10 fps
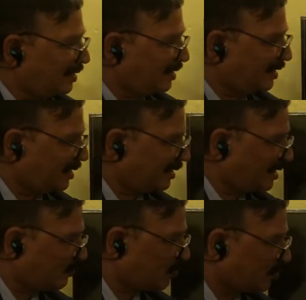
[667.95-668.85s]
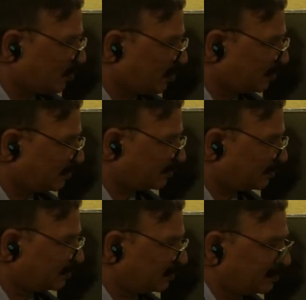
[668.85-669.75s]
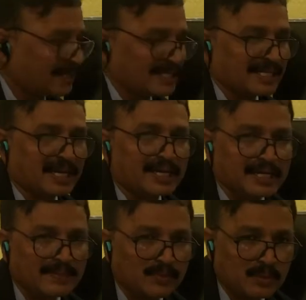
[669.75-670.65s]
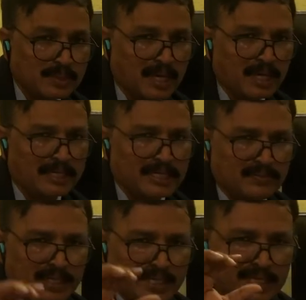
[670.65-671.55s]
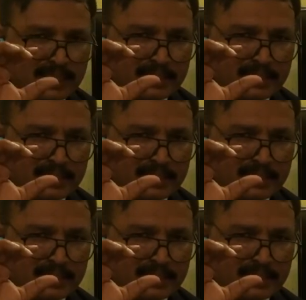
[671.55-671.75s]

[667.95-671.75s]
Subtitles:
Here the ovum, the secondary oocyte is very